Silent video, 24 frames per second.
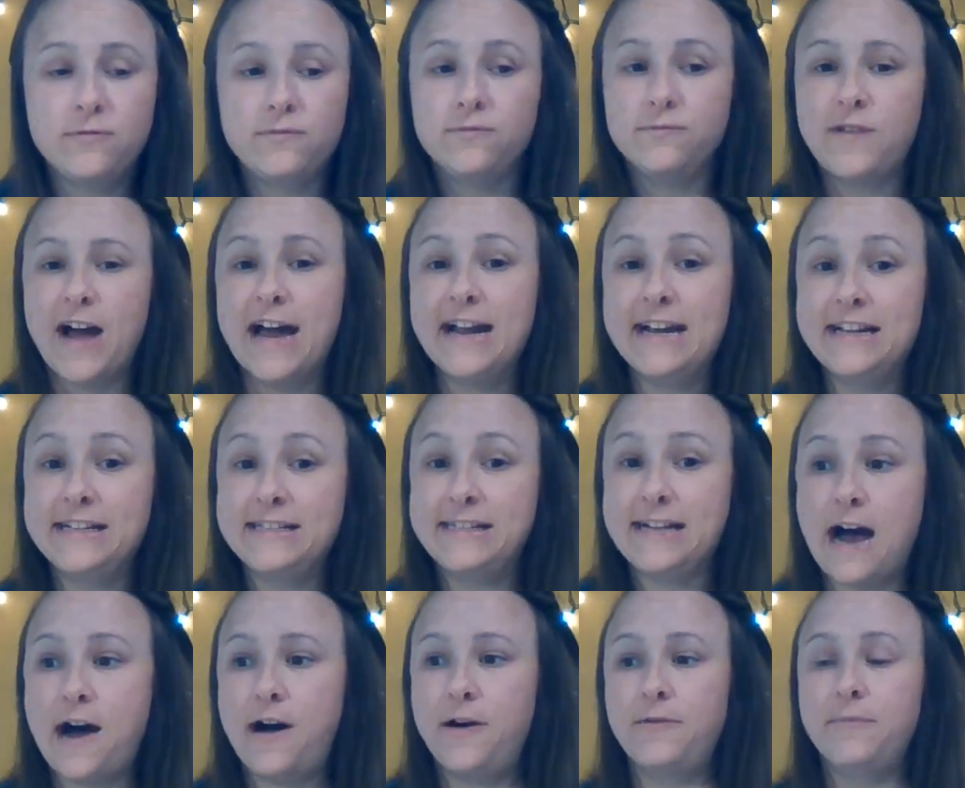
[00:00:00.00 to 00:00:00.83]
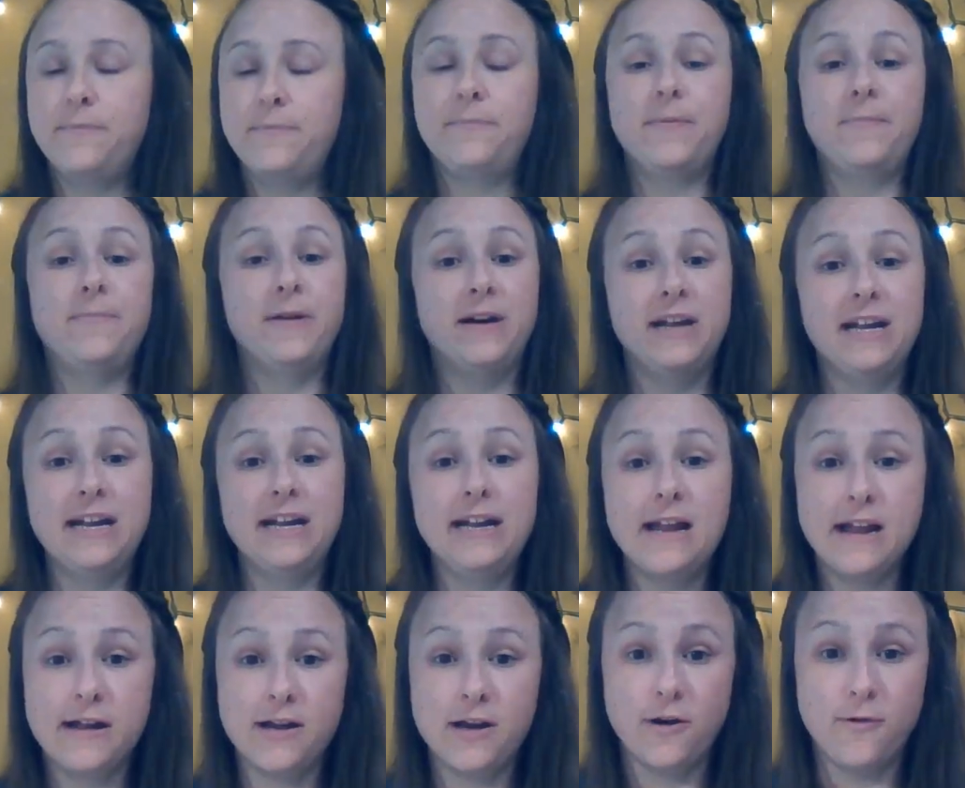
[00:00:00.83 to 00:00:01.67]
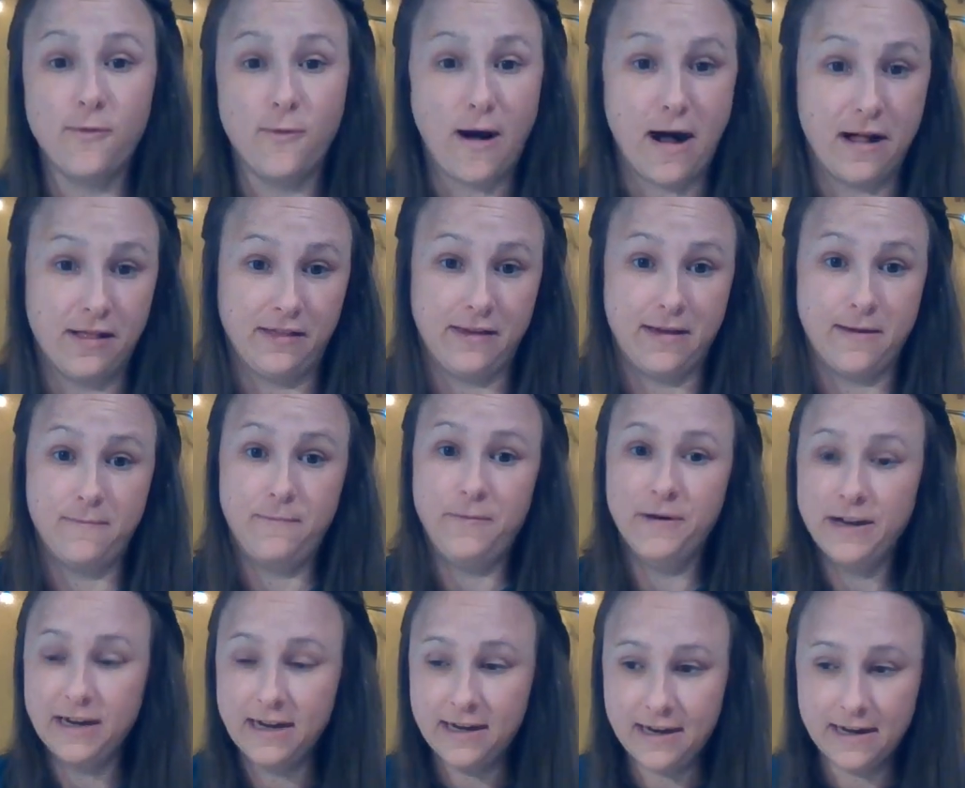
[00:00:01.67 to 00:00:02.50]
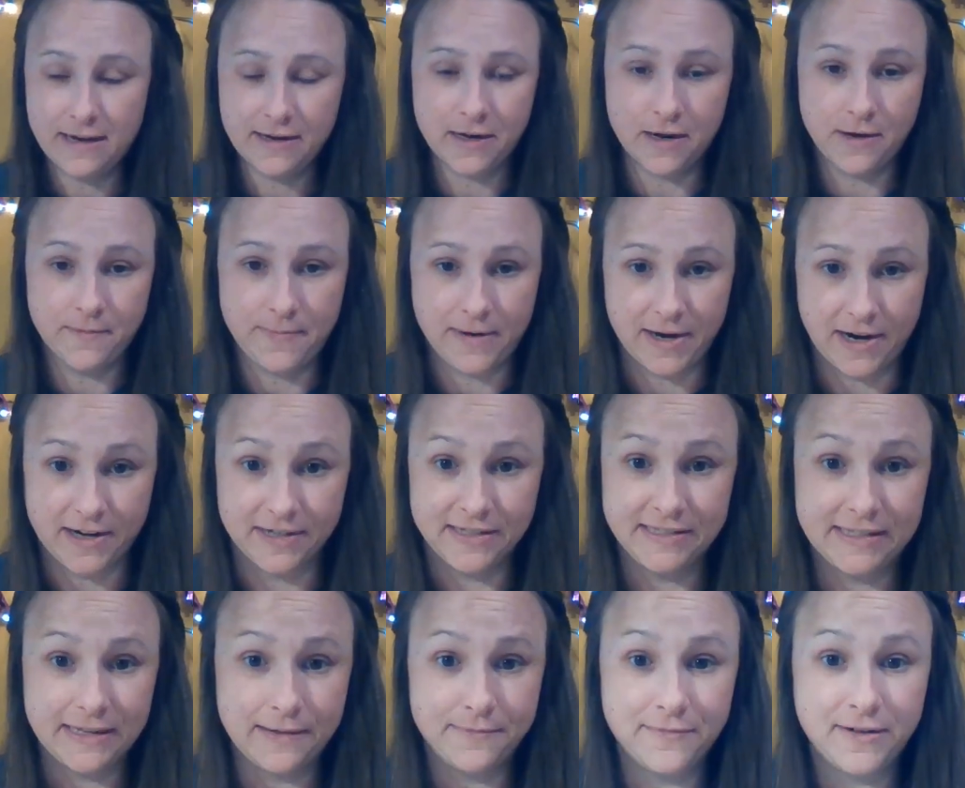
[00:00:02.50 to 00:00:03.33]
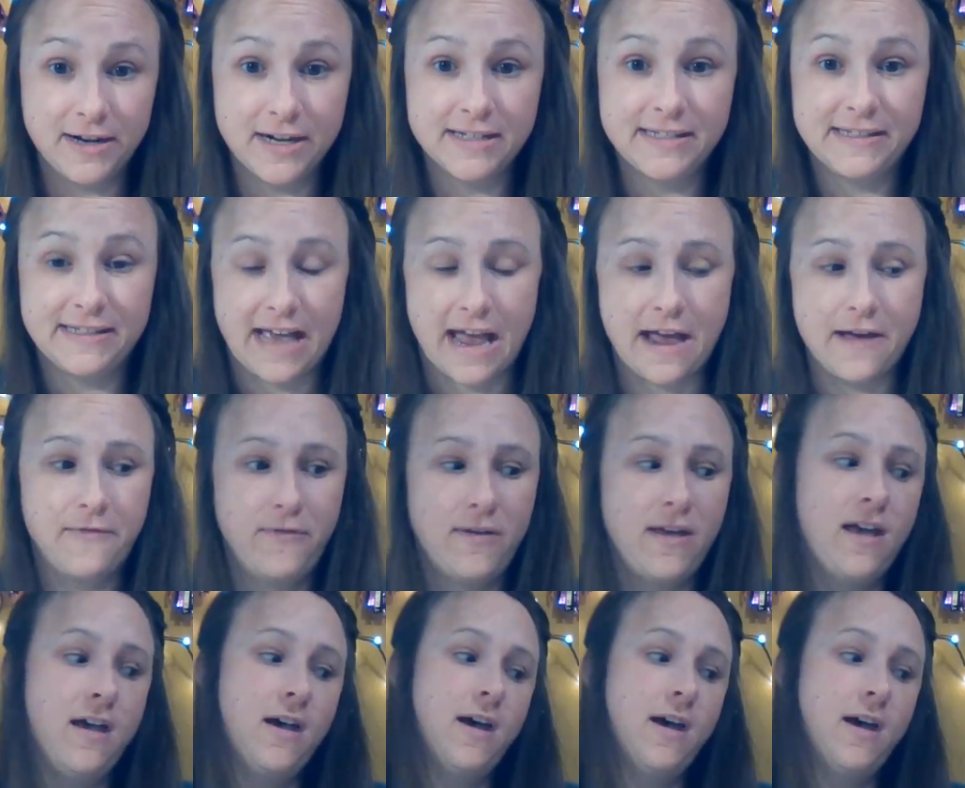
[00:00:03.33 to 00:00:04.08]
Write it down, but put it in your wallet, put it in your purse, somewhere safe.